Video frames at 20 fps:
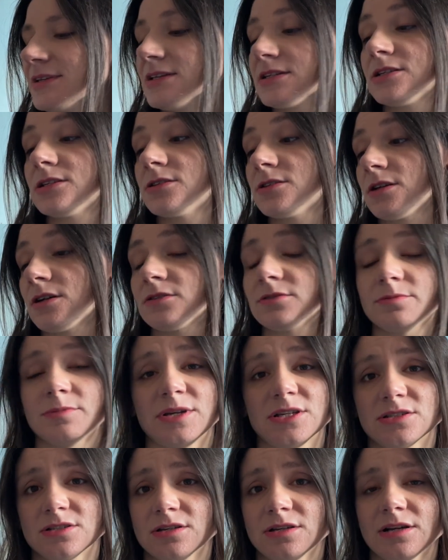does sound
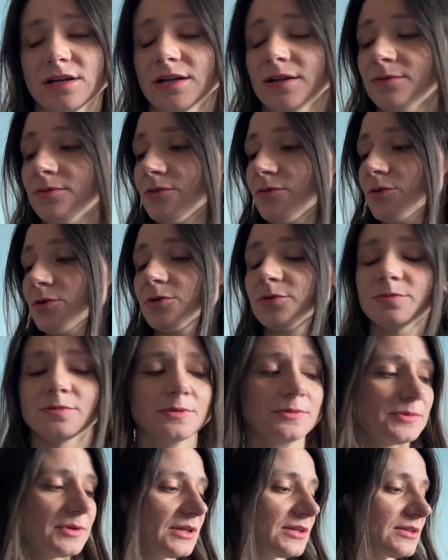amazing. I look forward to bringing into